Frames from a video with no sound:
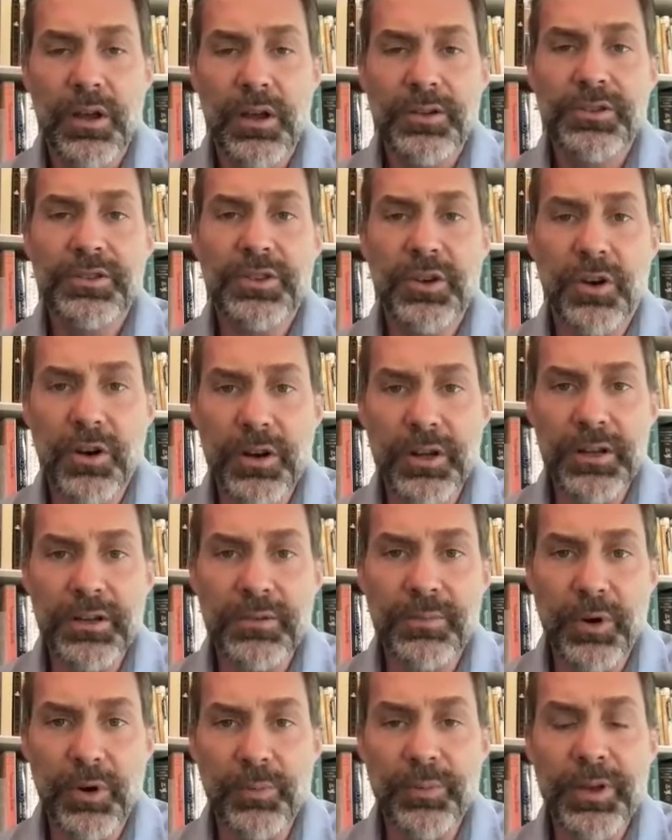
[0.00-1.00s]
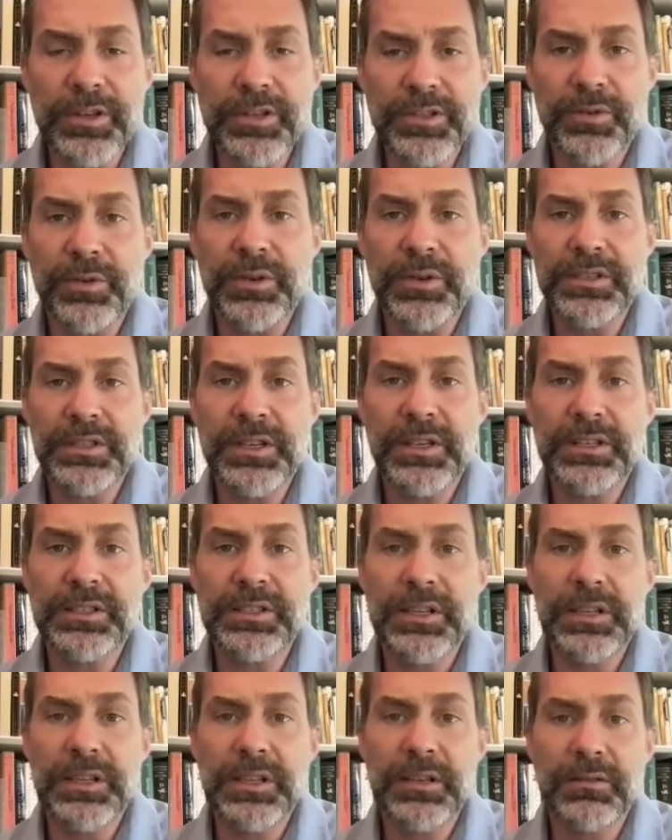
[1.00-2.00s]
started Burn Pits
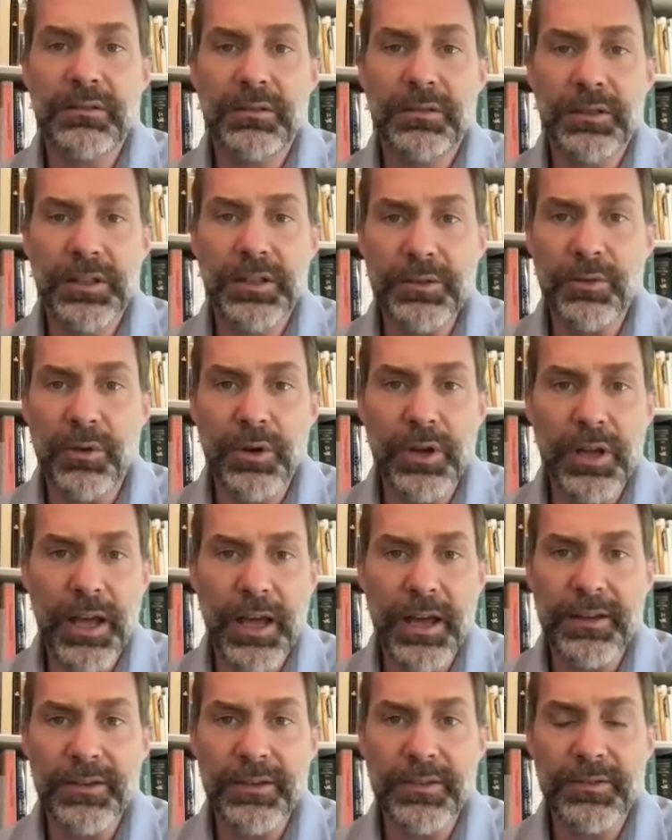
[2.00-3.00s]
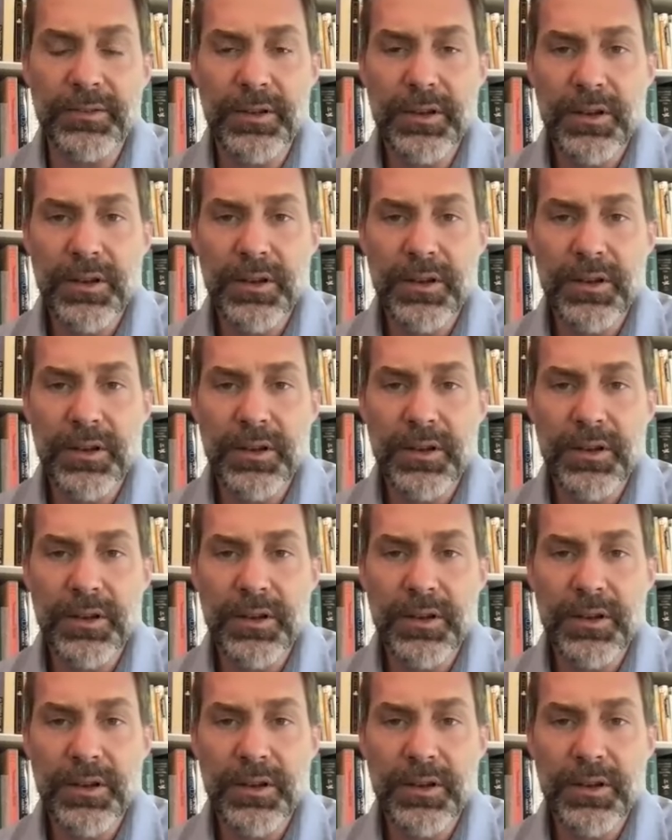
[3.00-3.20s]
360, Leroy has